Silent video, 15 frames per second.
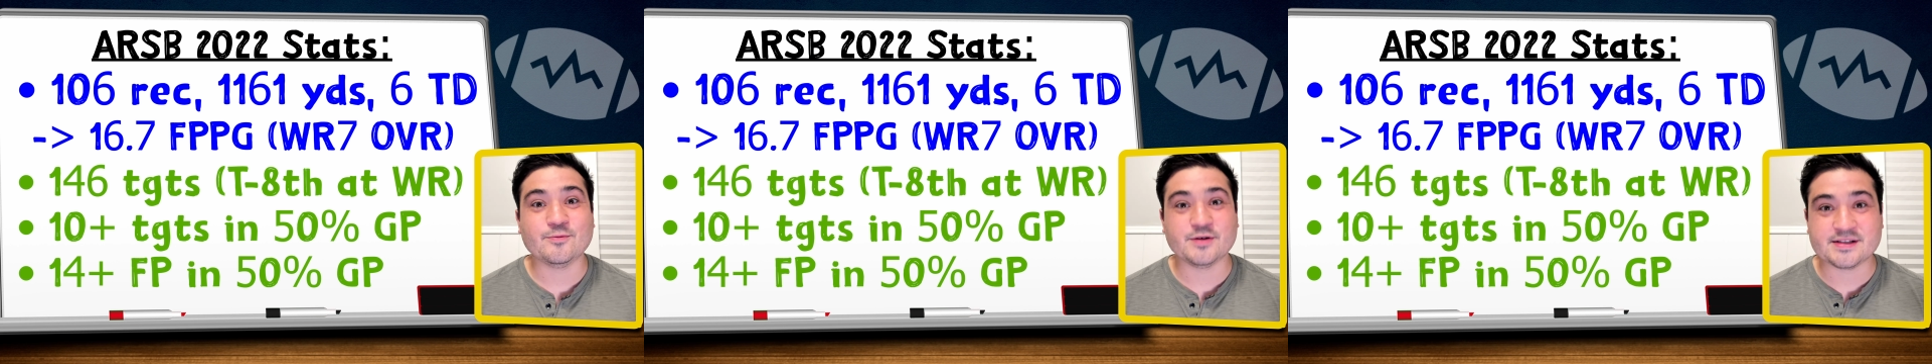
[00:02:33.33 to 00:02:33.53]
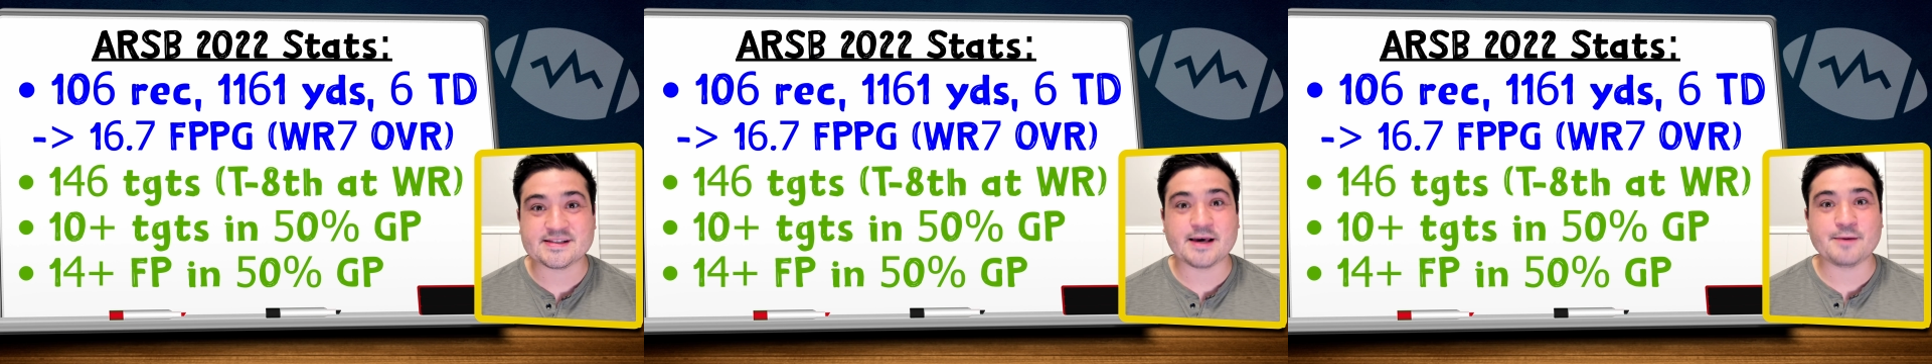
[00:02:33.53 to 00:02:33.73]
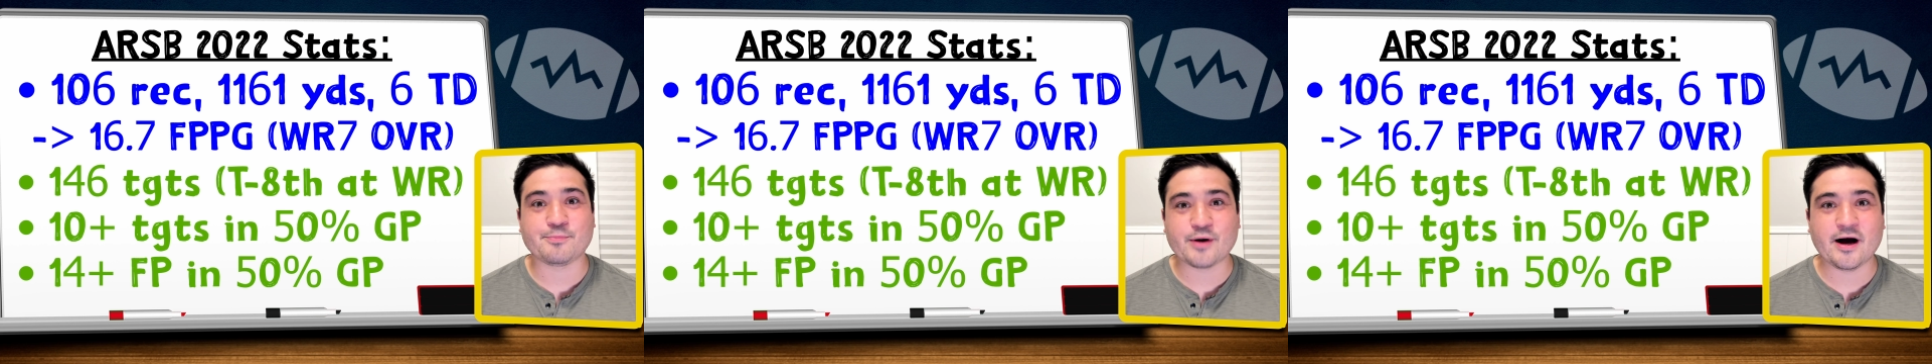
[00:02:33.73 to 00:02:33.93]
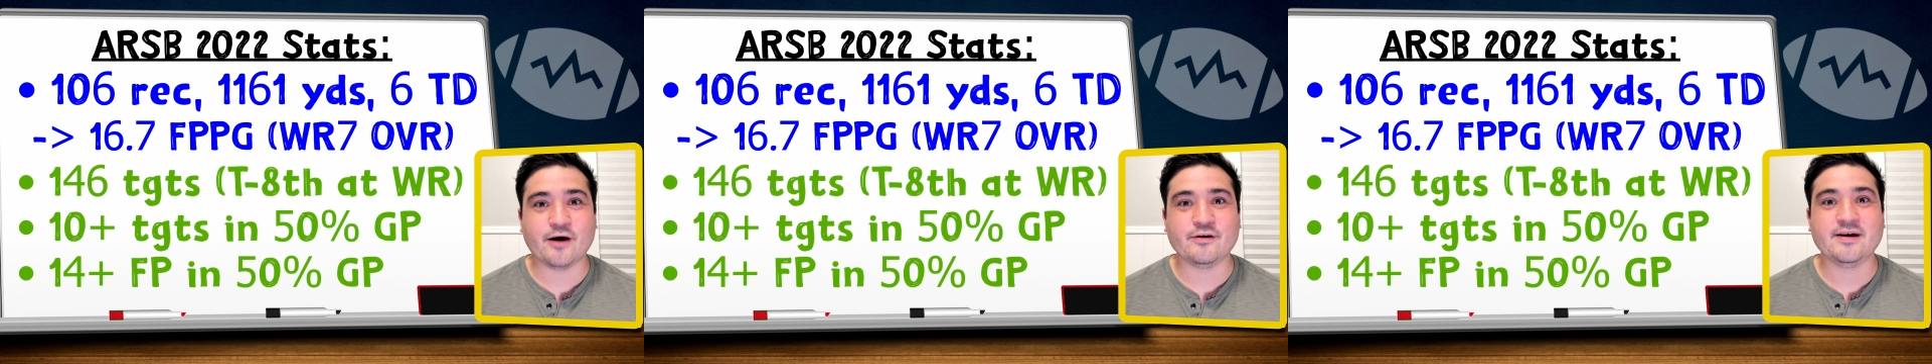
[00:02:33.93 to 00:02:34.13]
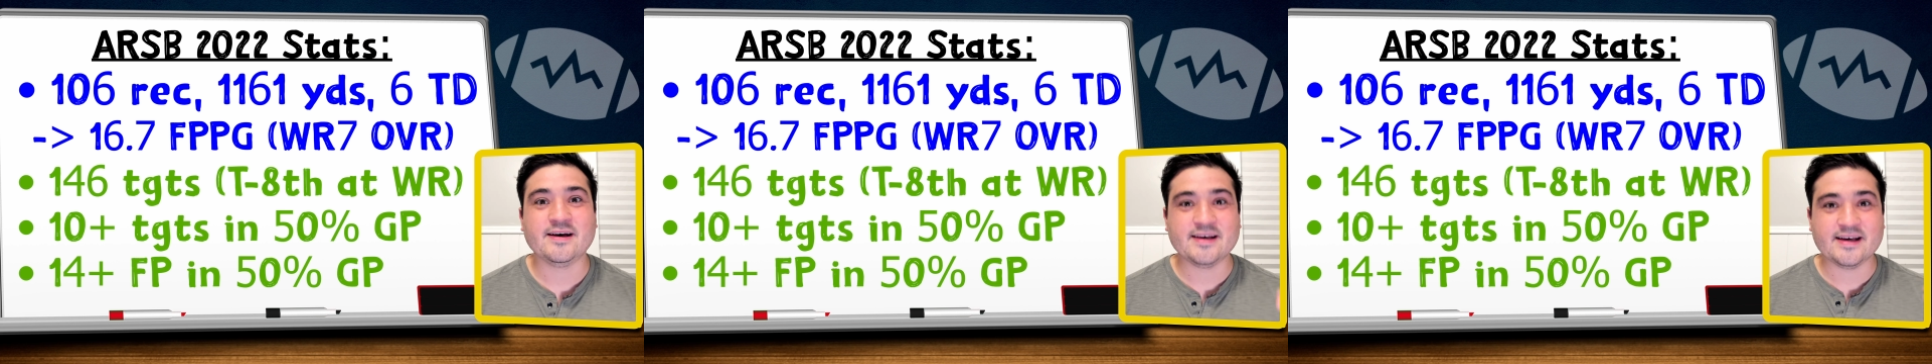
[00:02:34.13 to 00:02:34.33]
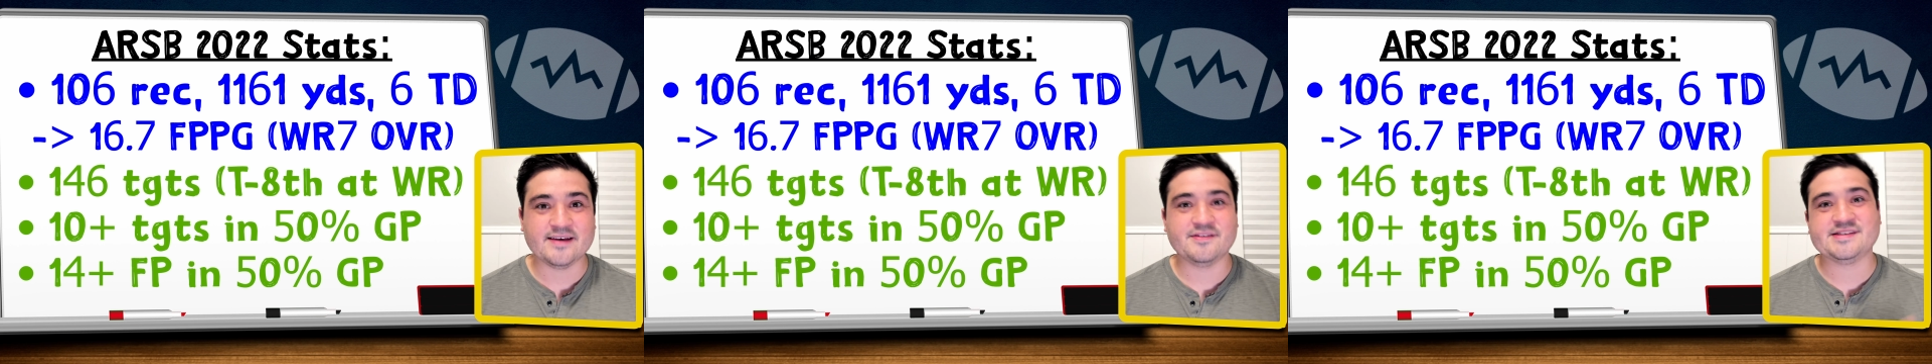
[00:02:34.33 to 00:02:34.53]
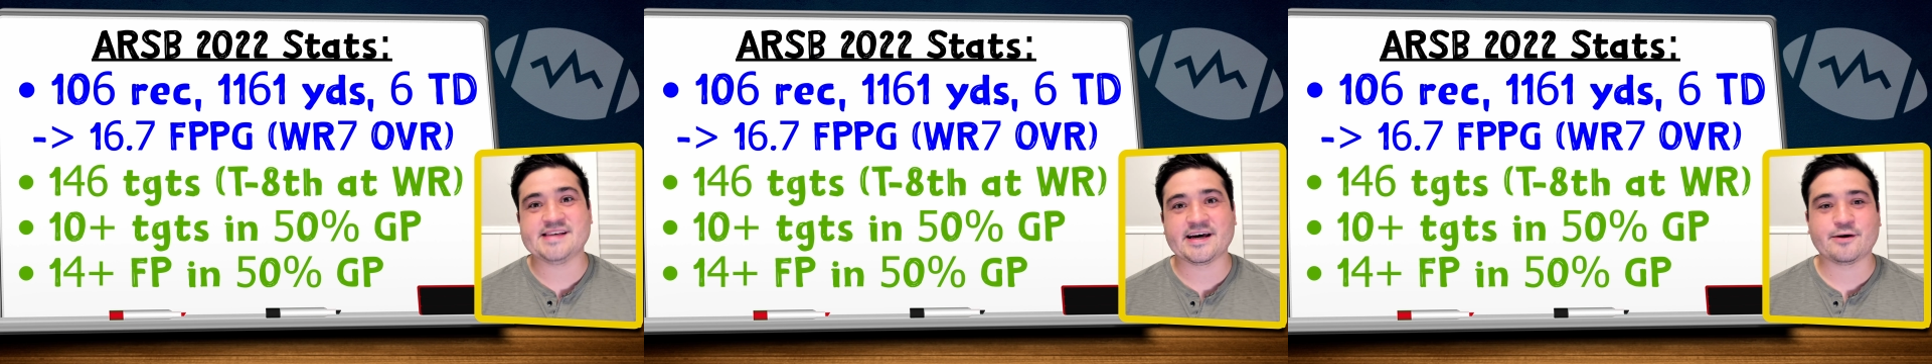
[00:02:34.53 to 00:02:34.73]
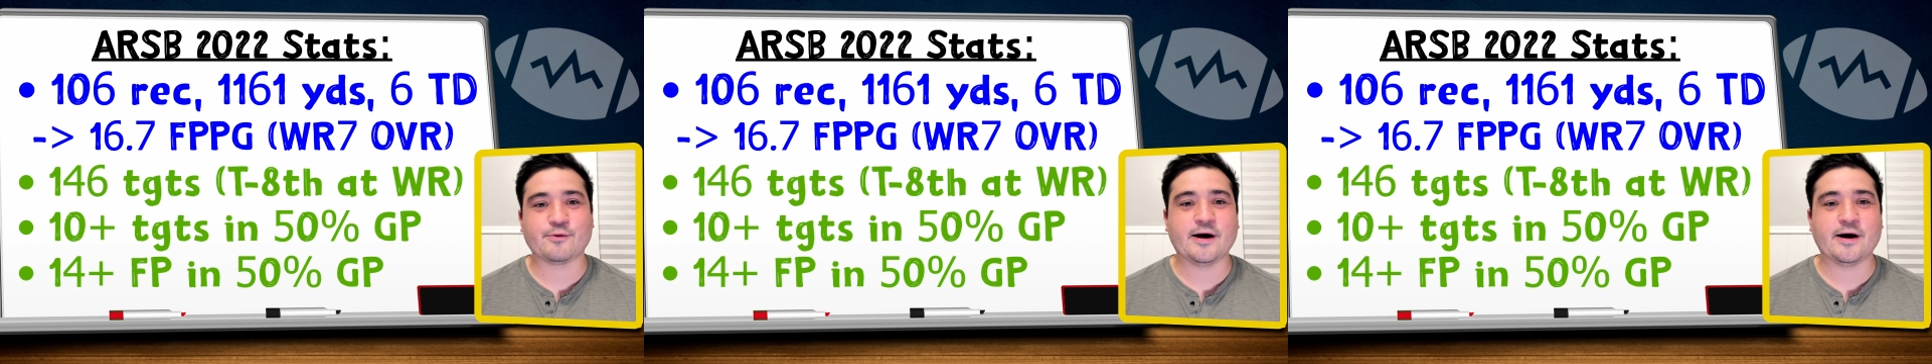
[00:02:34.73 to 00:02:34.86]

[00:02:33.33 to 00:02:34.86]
with St. Brown in the second